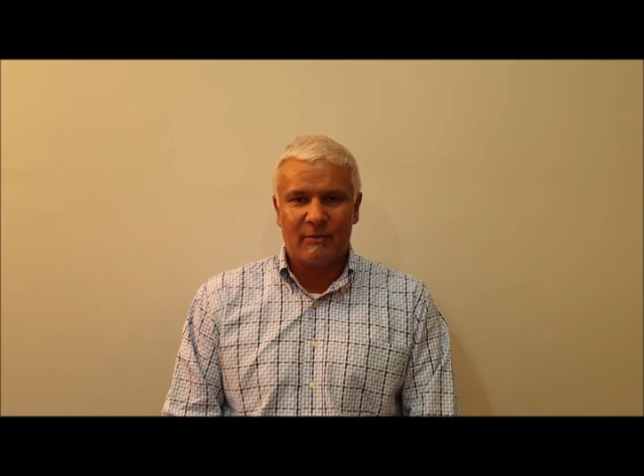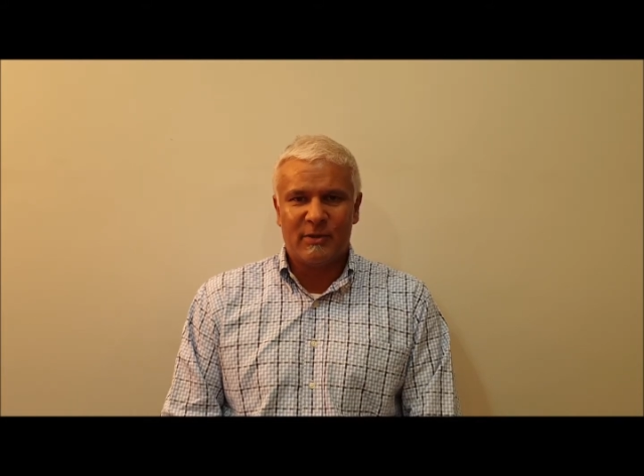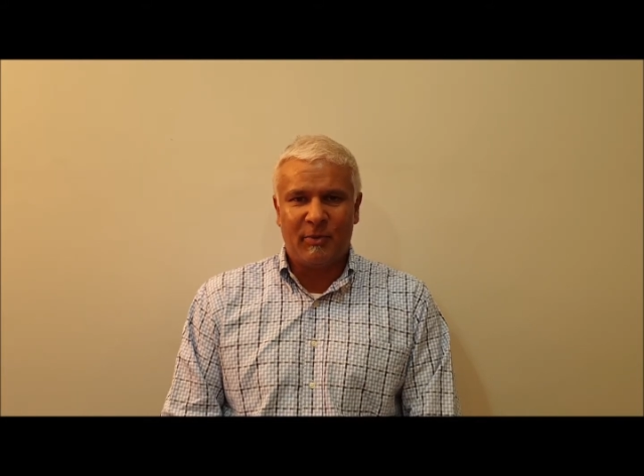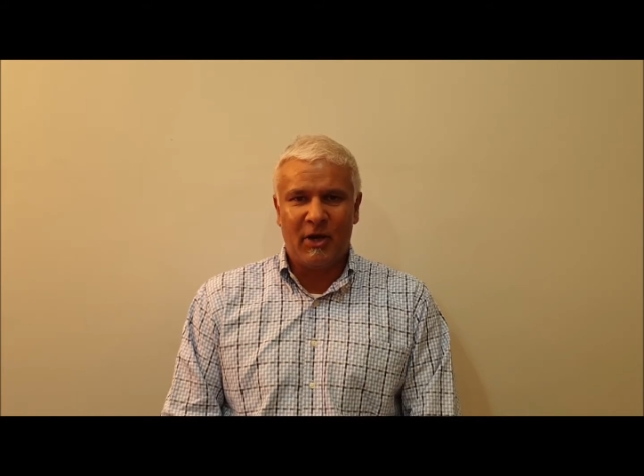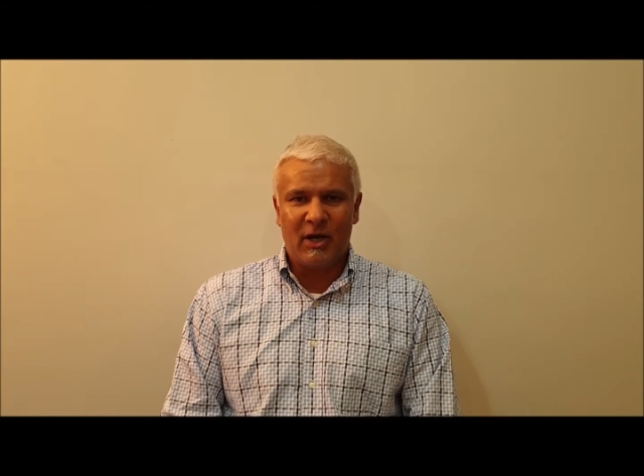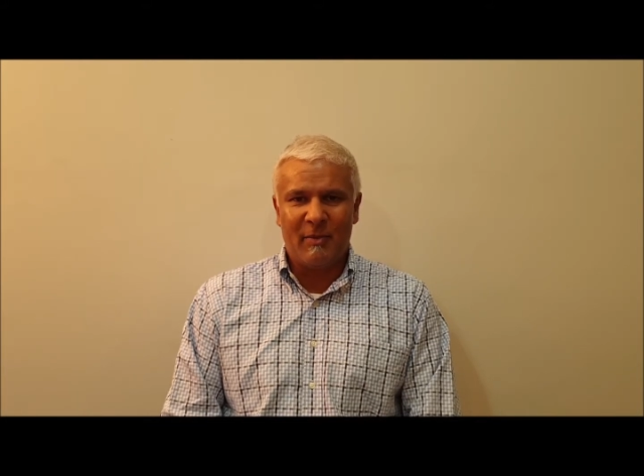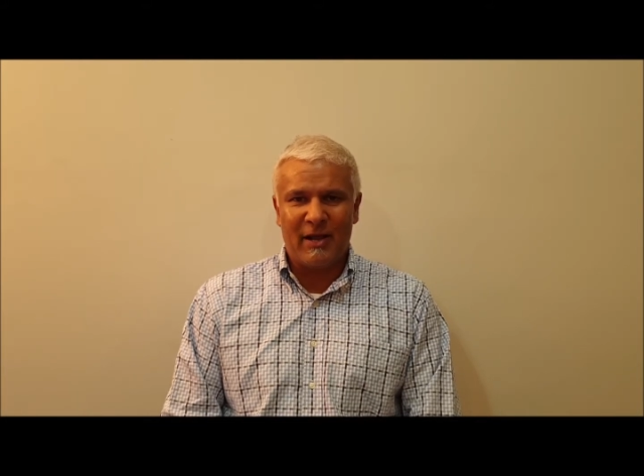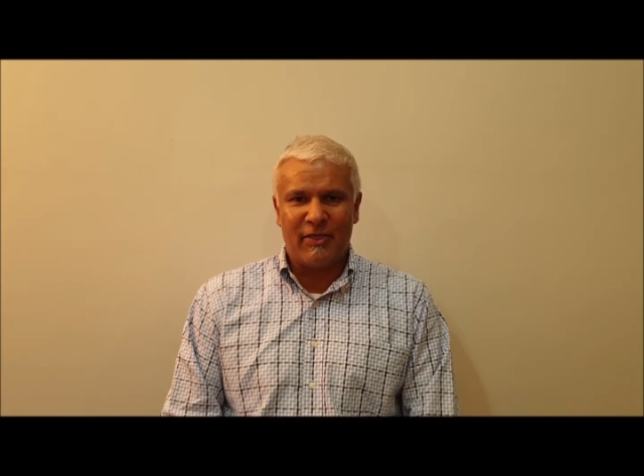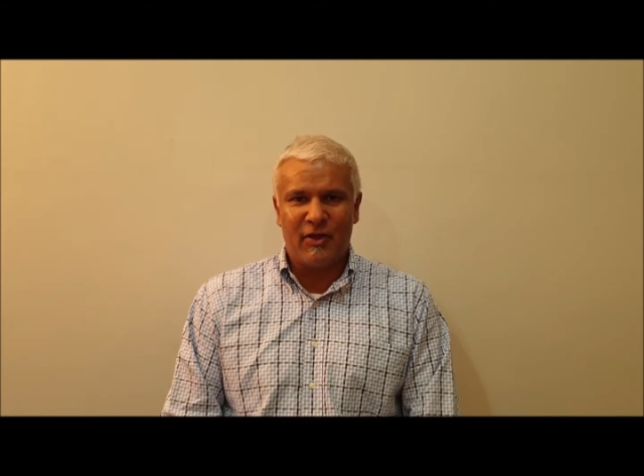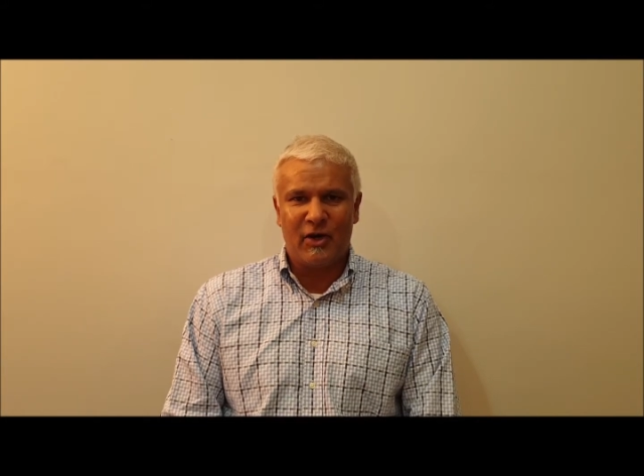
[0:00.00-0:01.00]
supplying
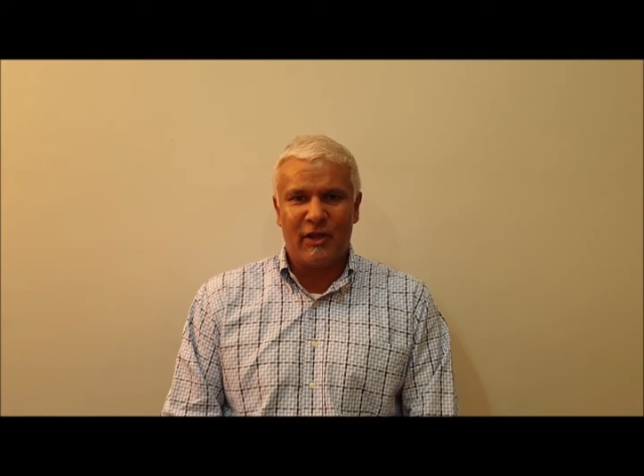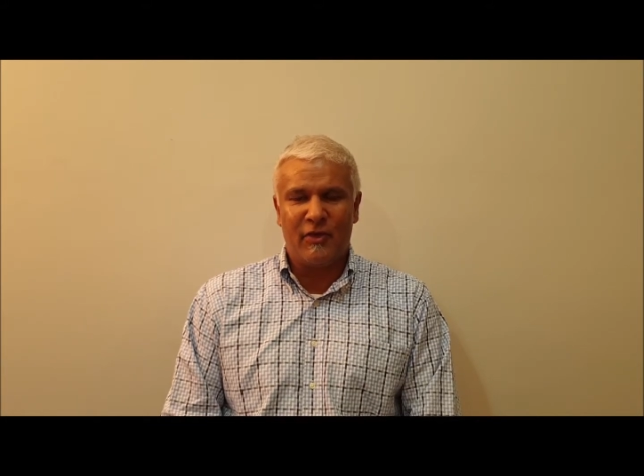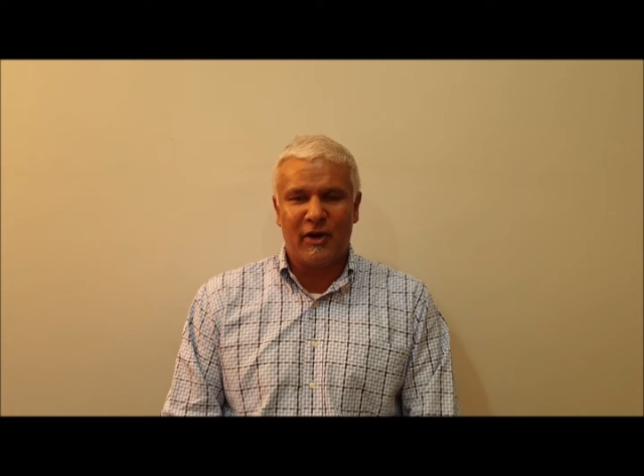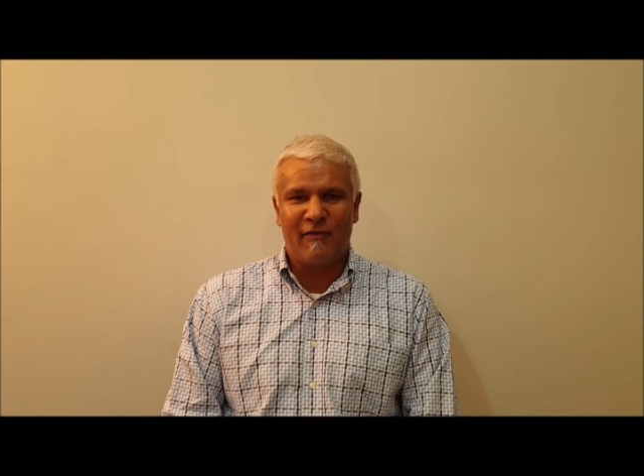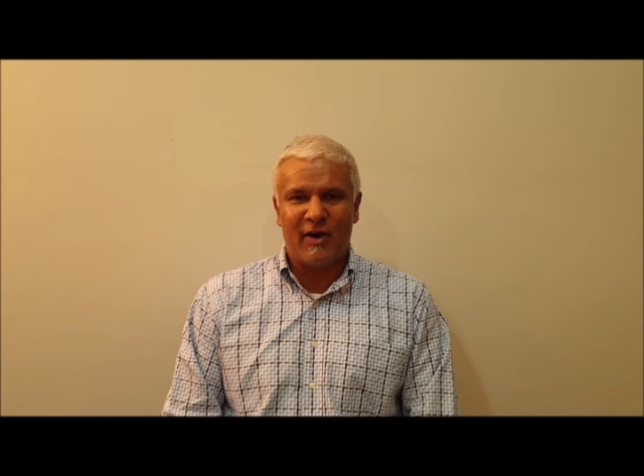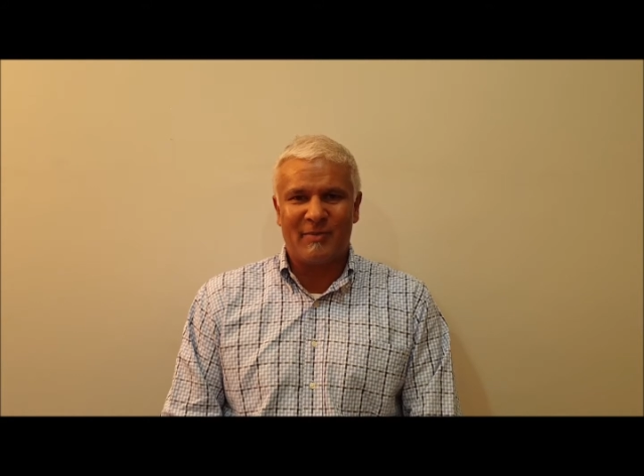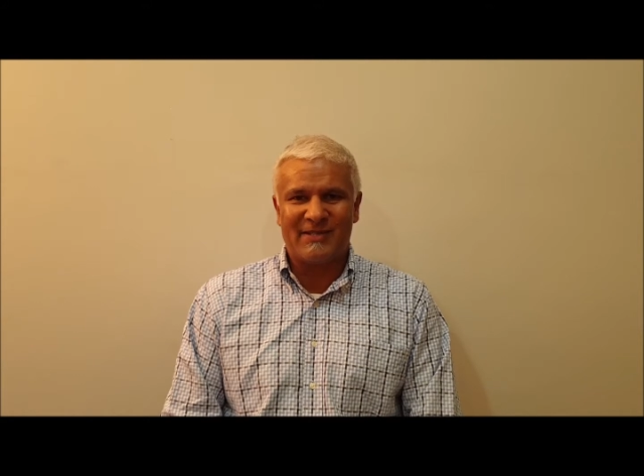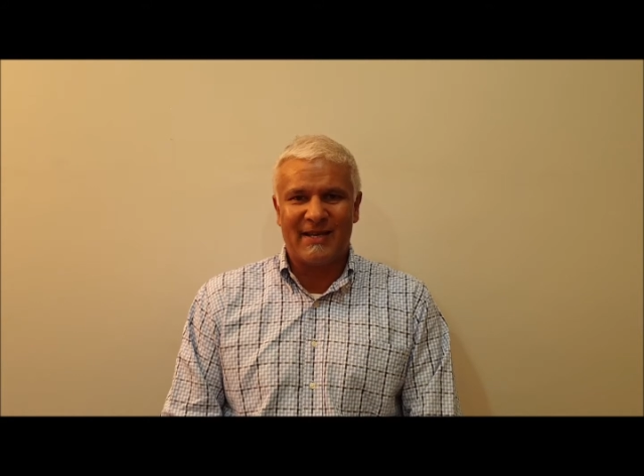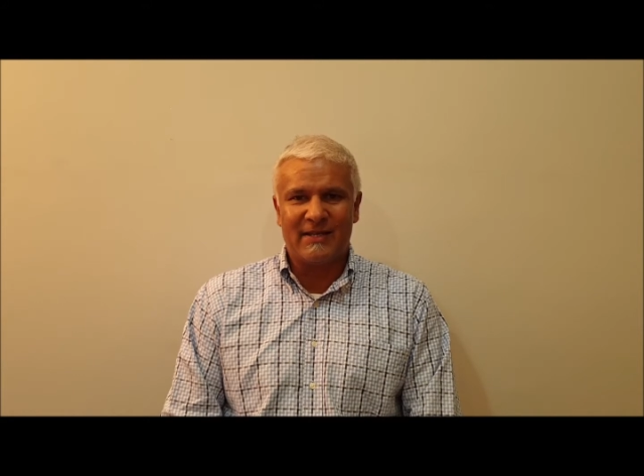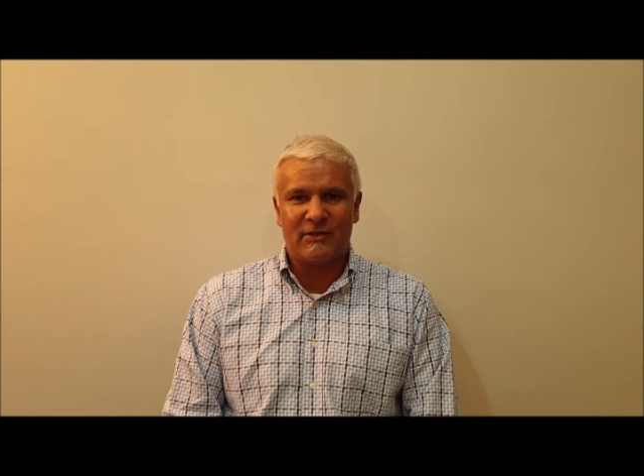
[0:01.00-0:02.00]
about
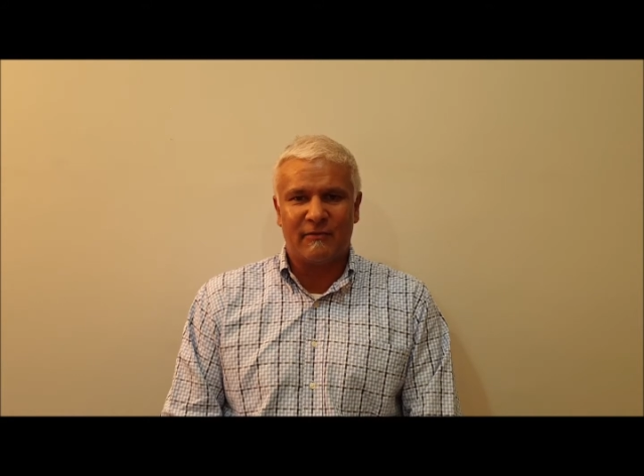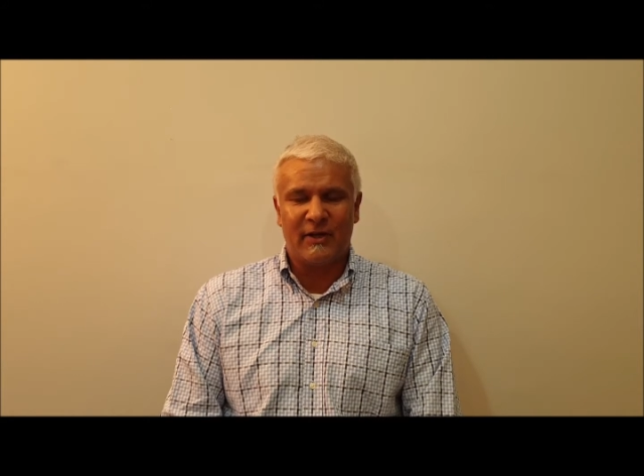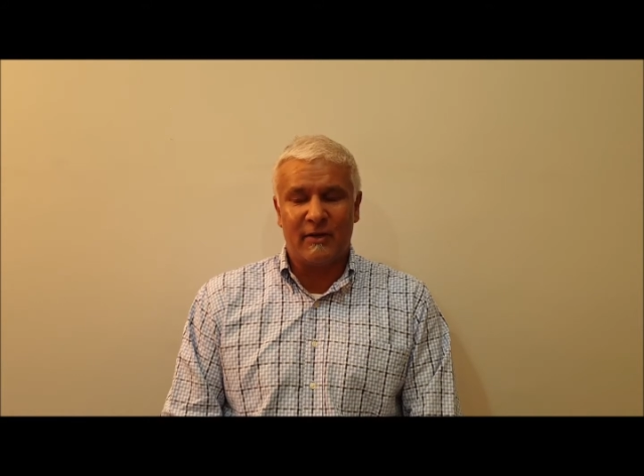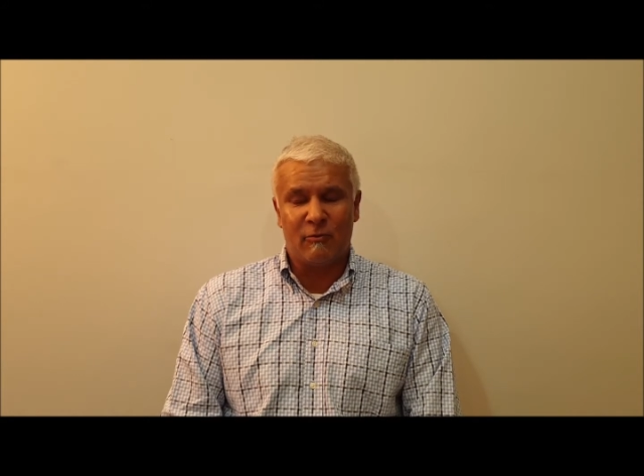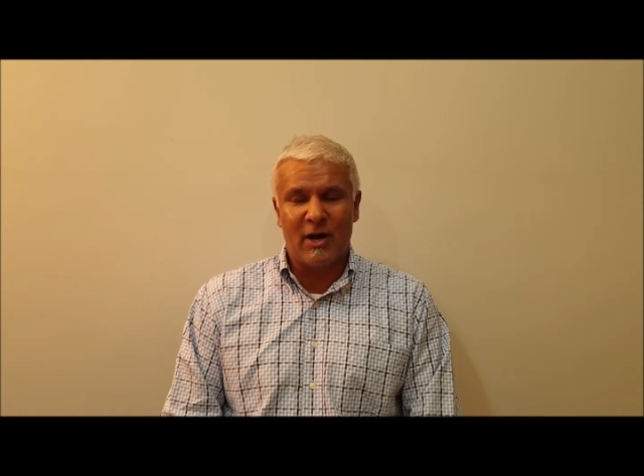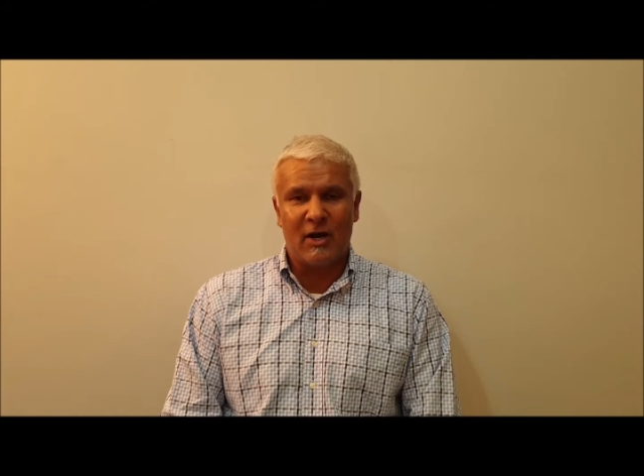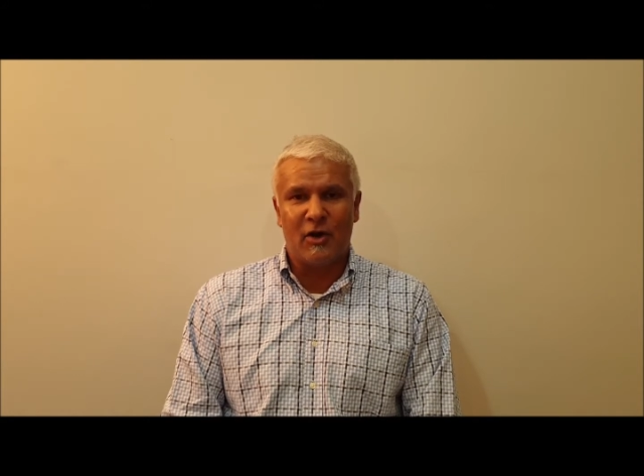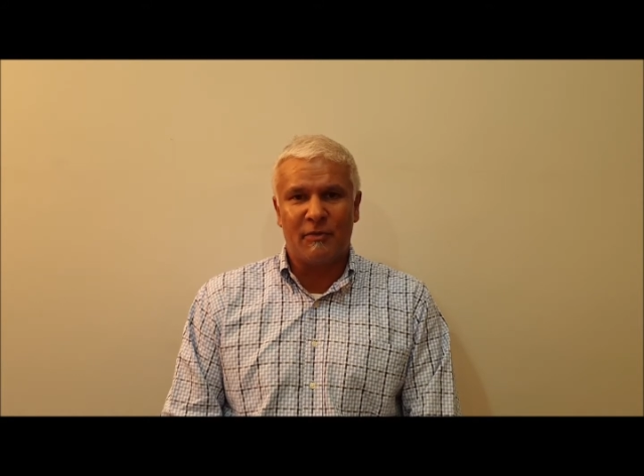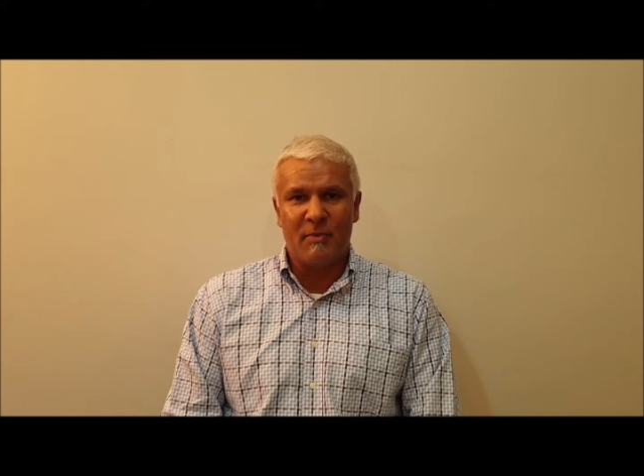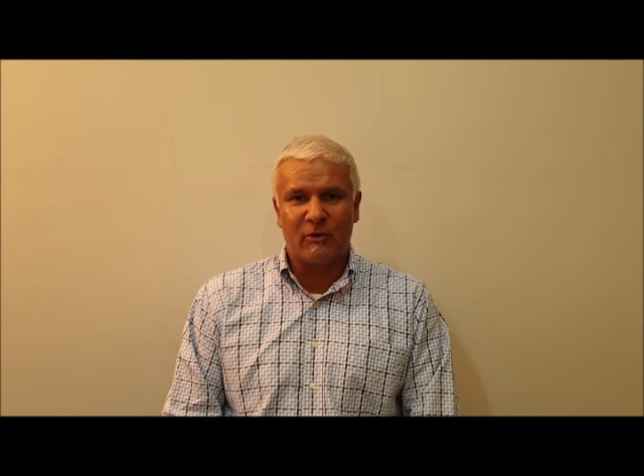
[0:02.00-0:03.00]
30-35% of the rare
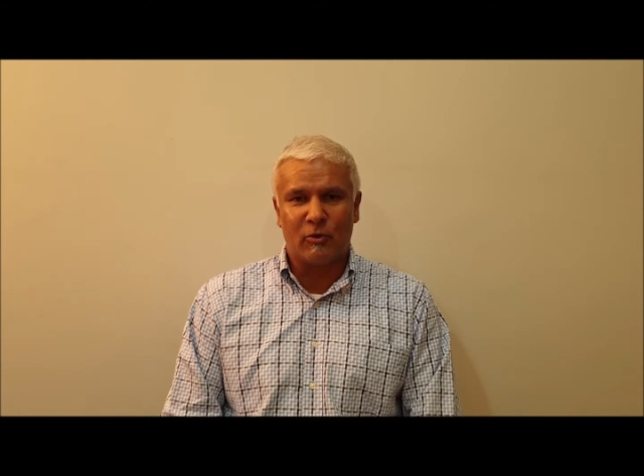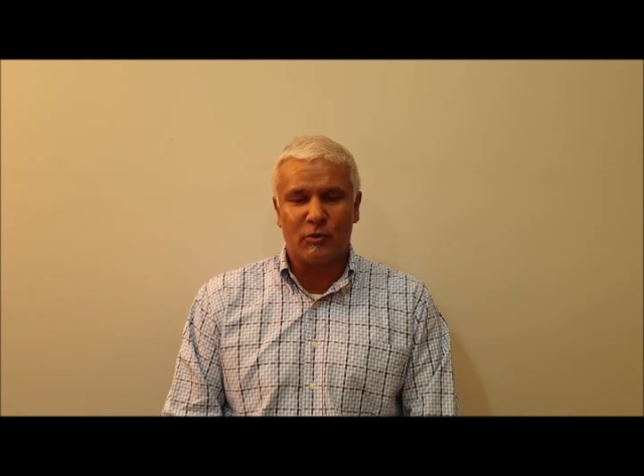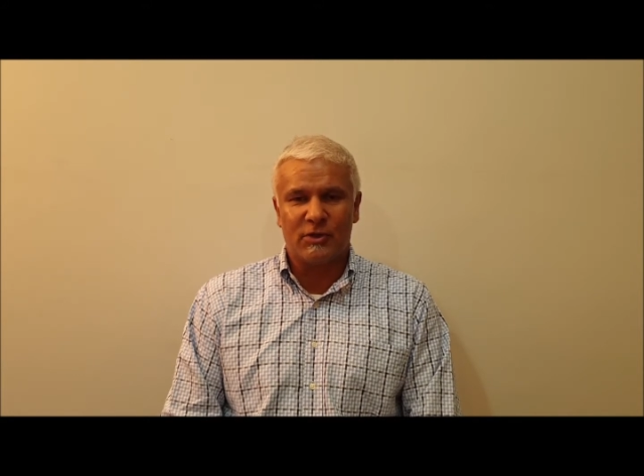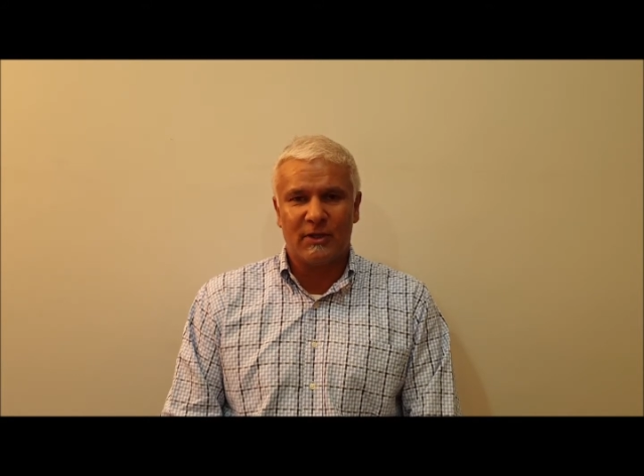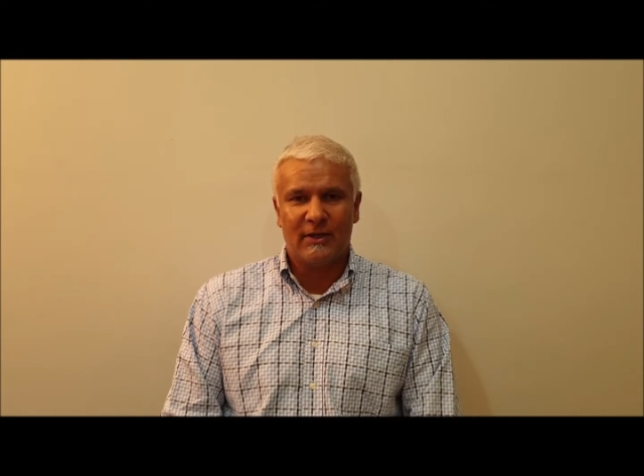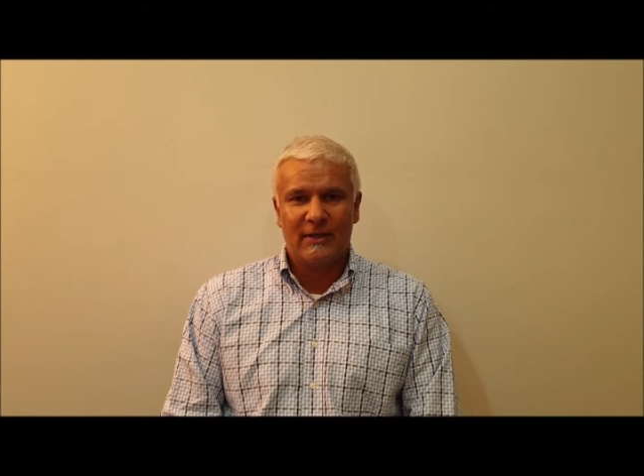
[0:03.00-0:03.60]
earth minerals.